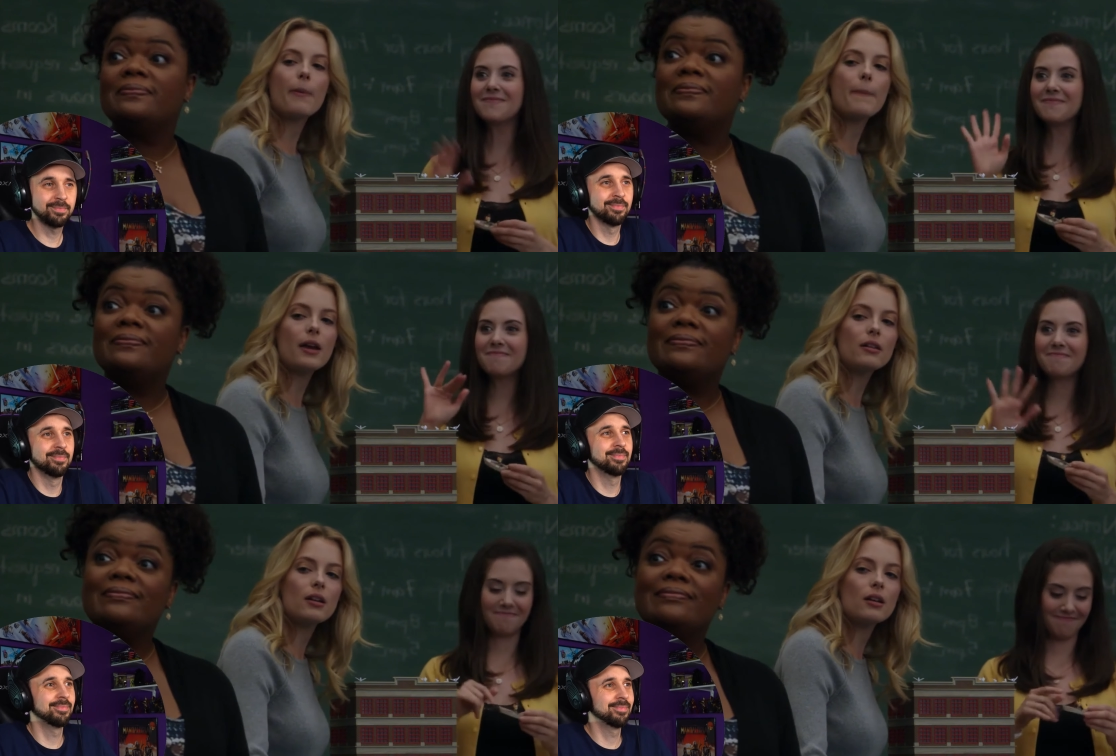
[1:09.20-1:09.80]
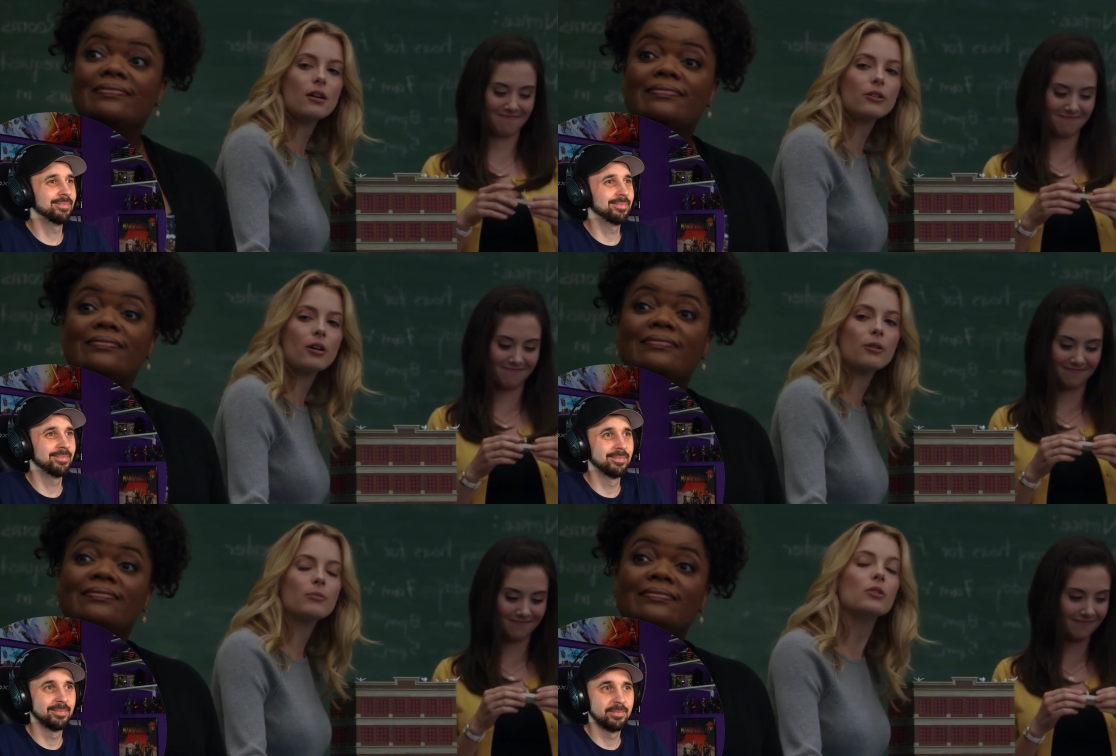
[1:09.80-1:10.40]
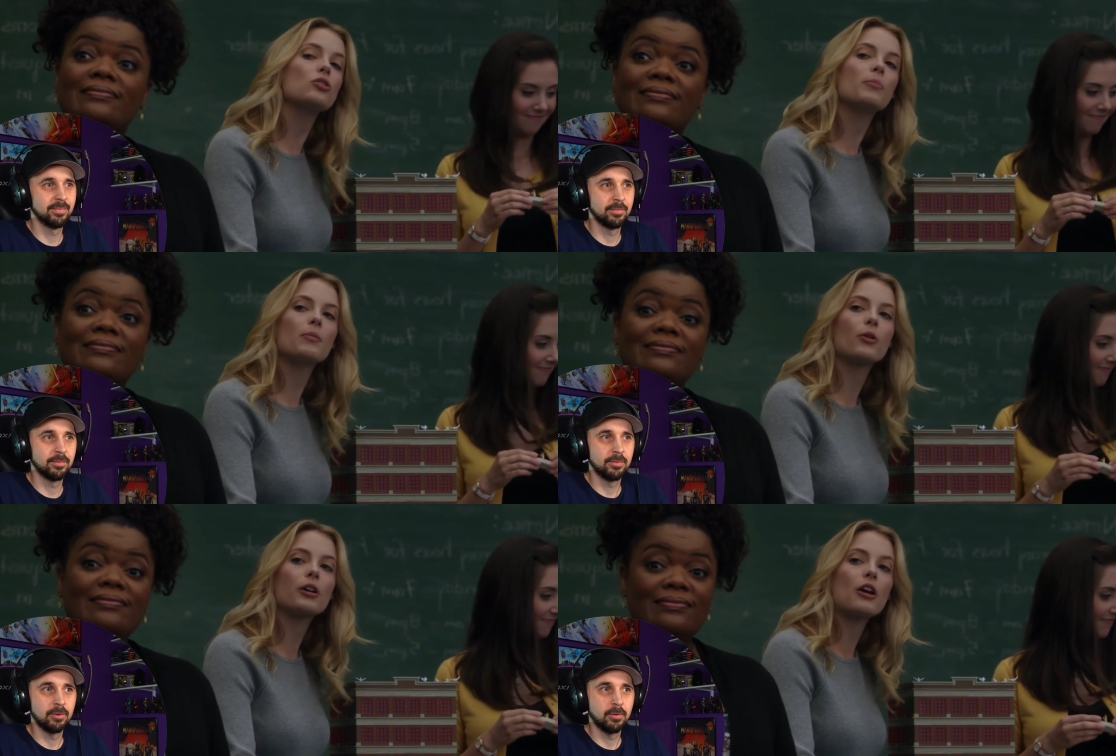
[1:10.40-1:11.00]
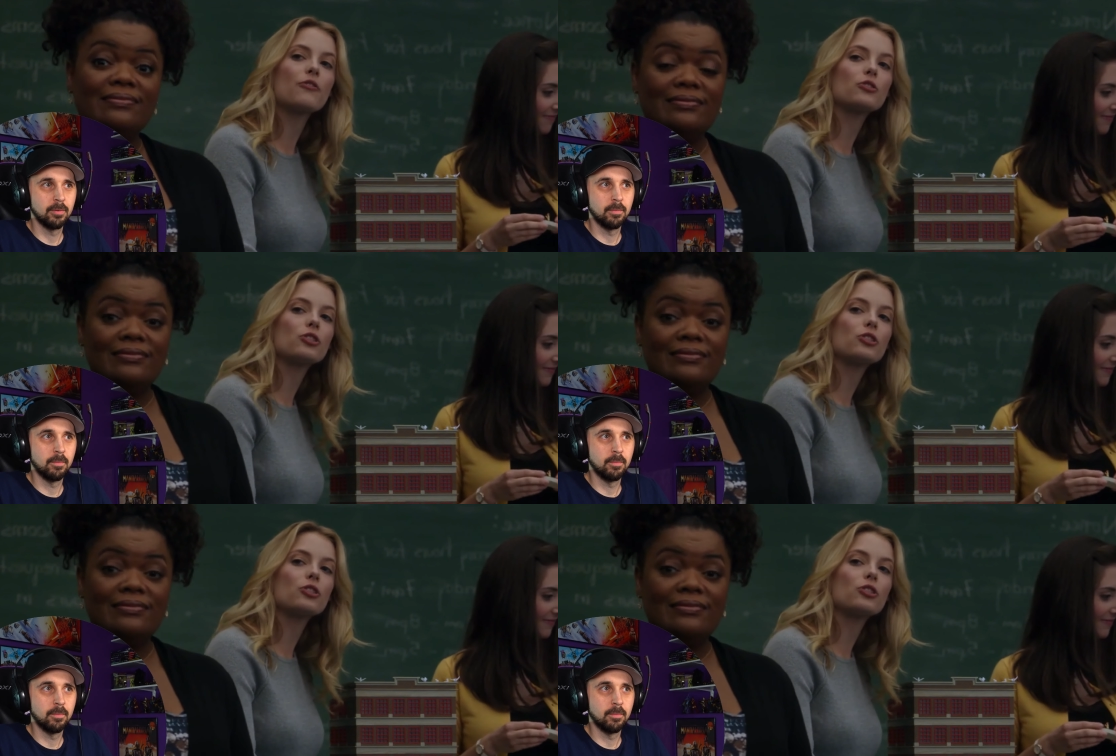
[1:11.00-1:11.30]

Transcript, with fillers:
Speaker 1: got a Band-Aid on your arm. You should be more careful